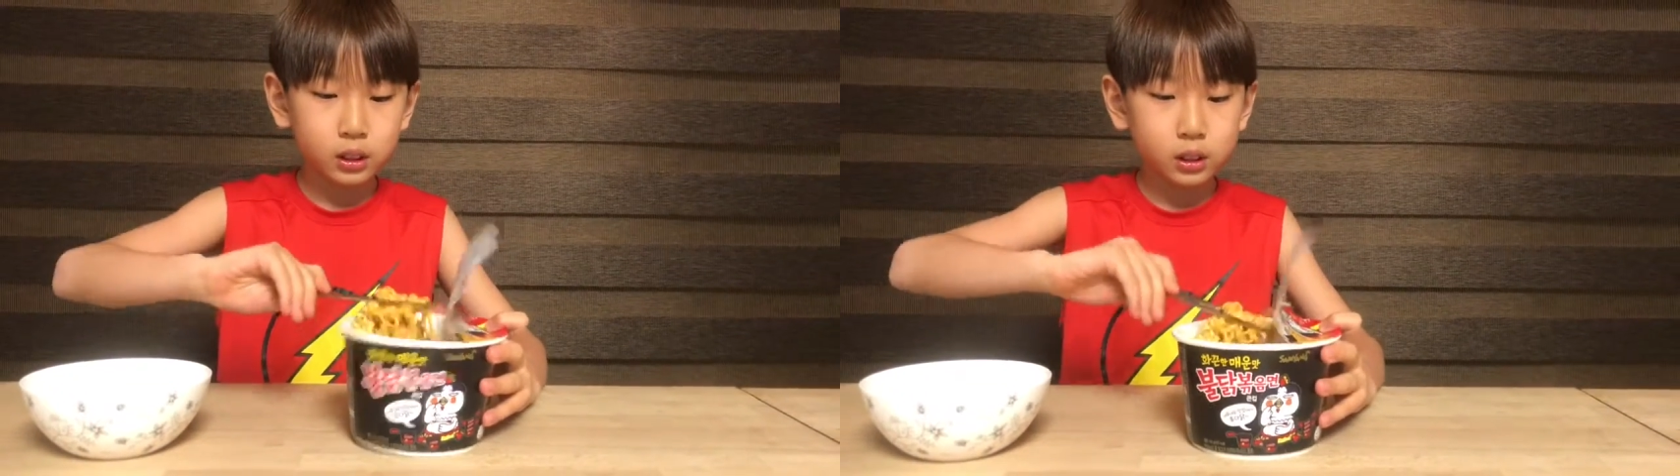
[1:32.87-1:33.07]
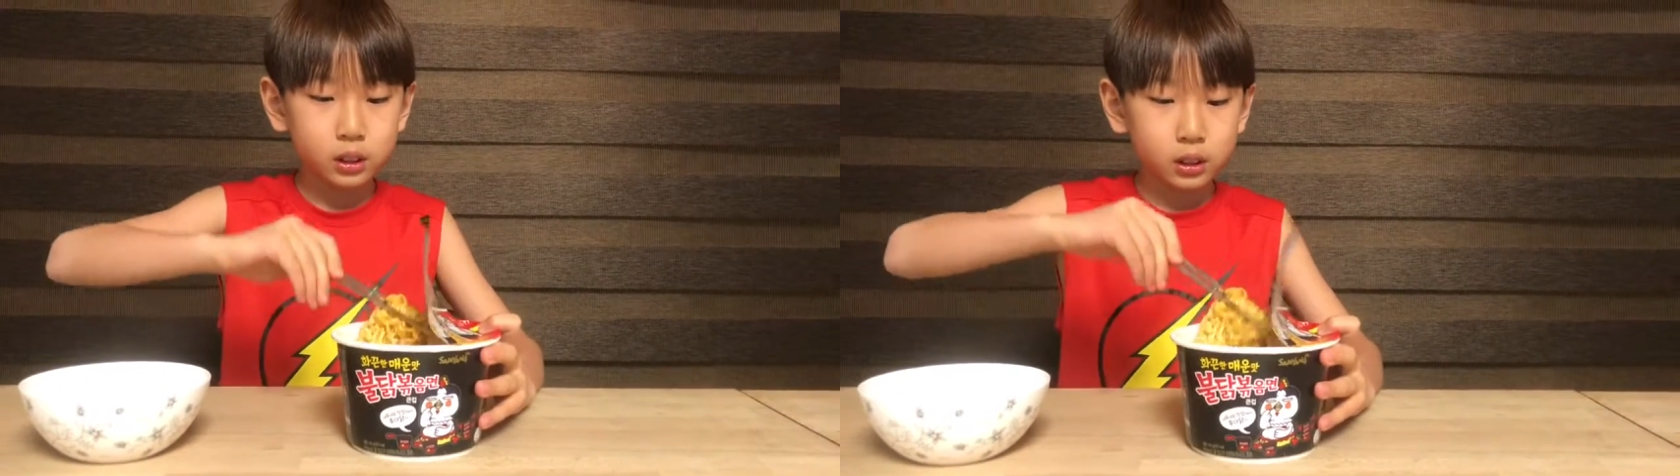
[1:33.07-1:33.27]

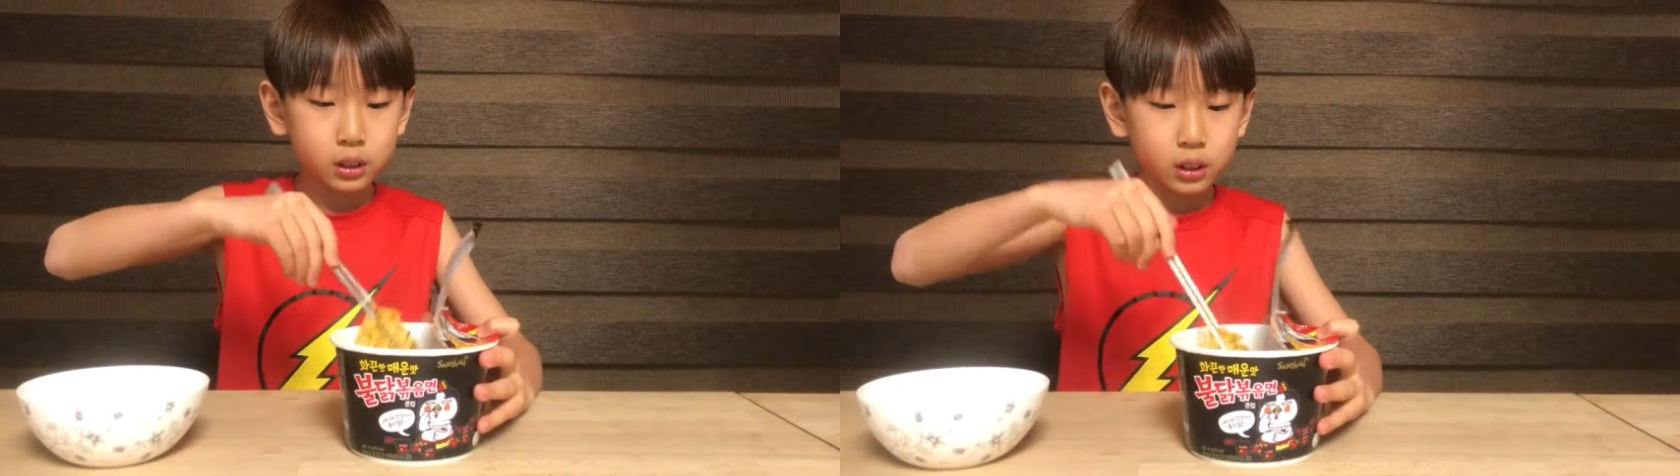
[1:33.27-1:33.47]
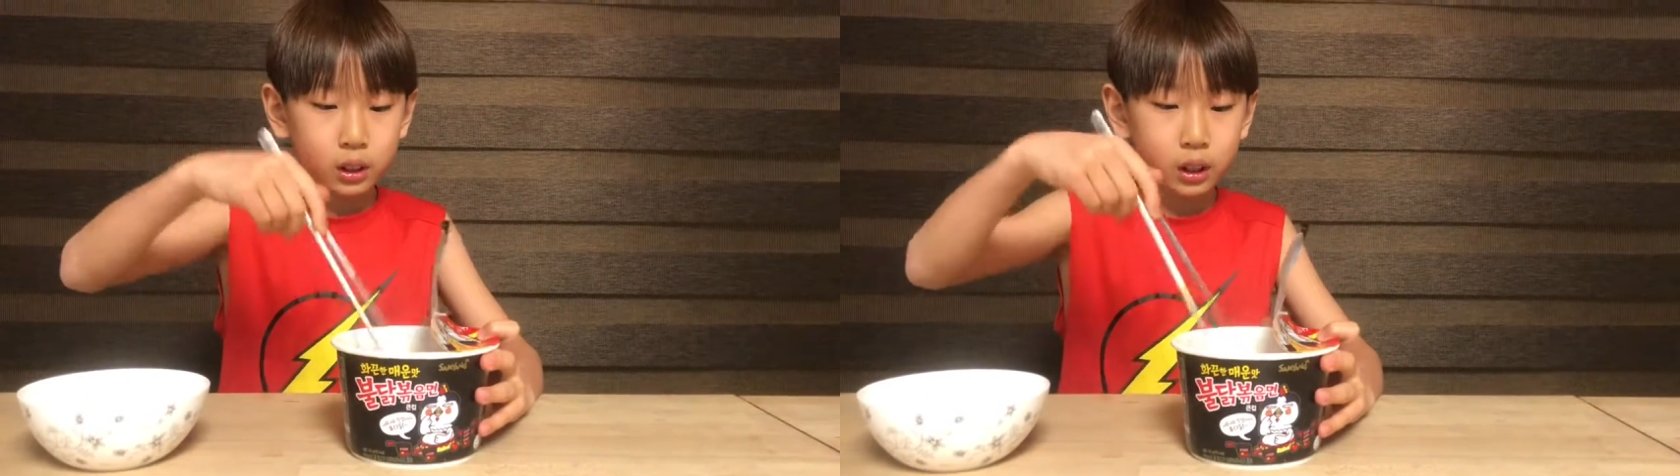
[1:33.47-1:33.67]

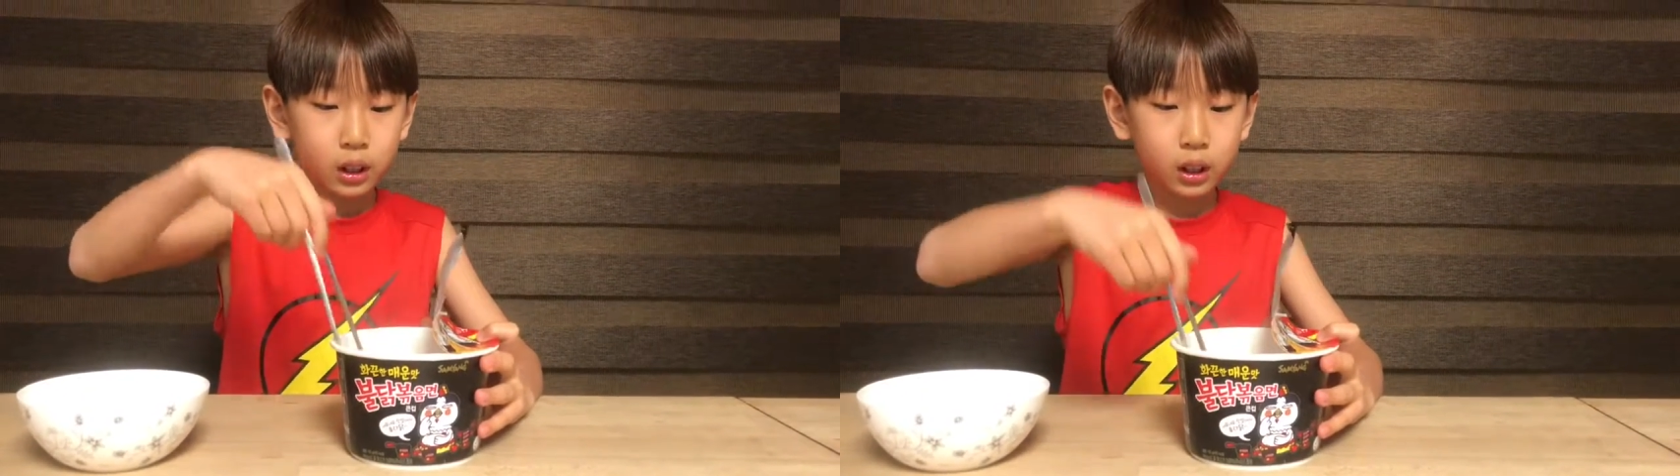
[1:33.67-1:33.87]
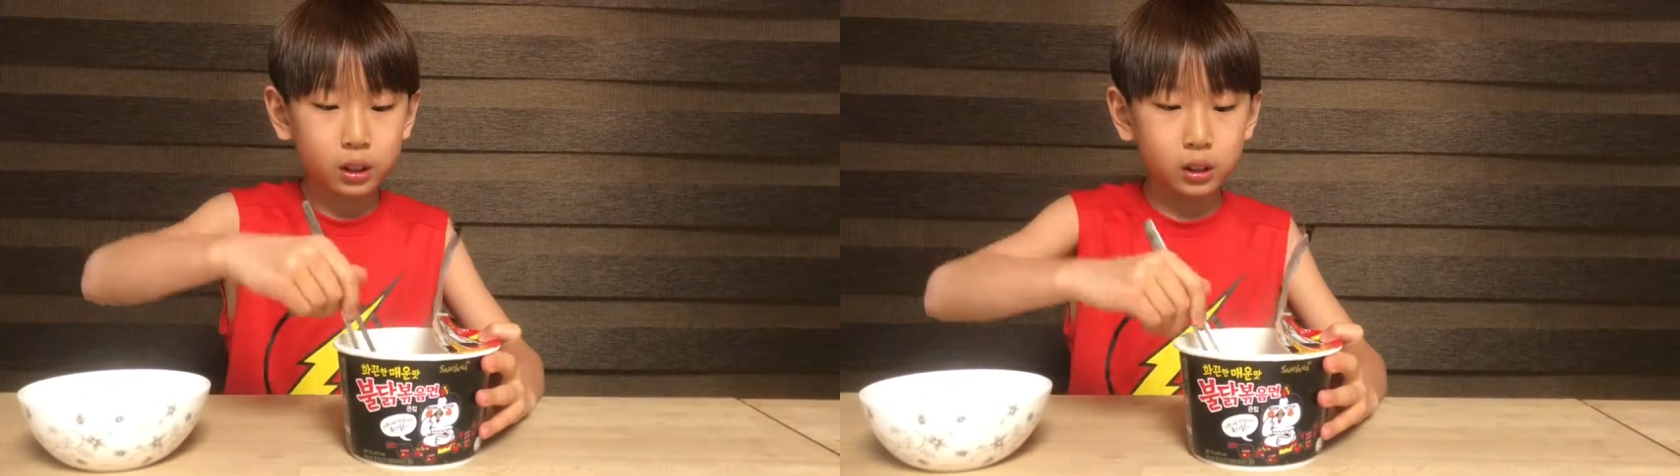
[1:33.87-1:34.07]
Hey
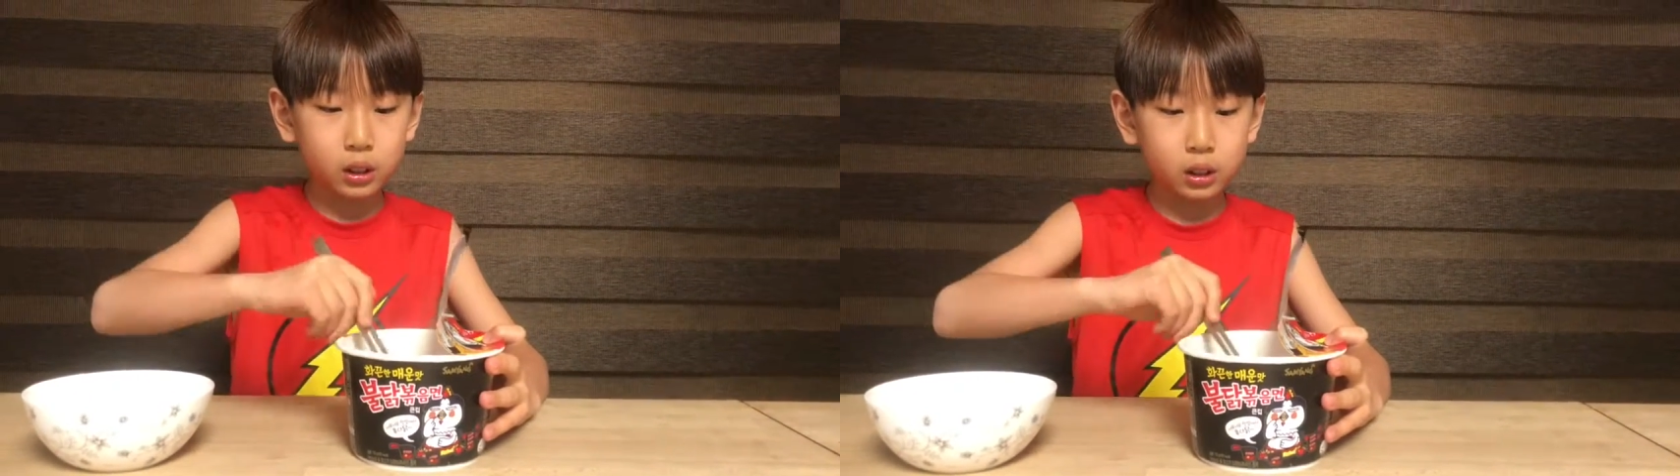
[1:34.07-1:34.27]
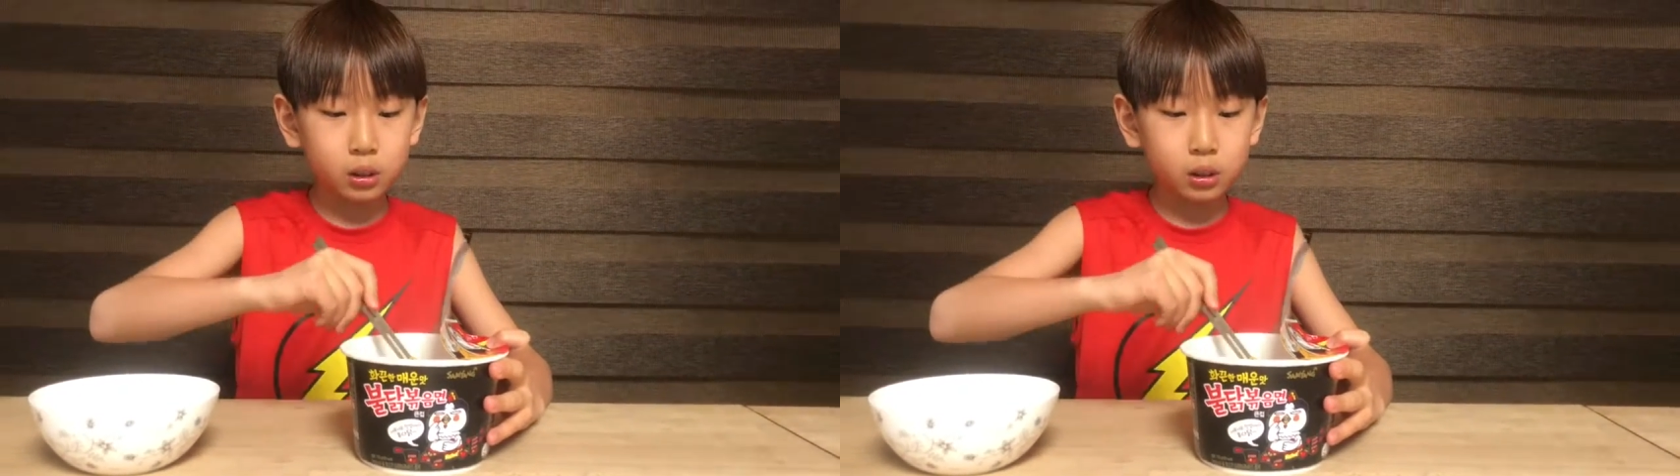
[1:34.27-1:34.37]
guys,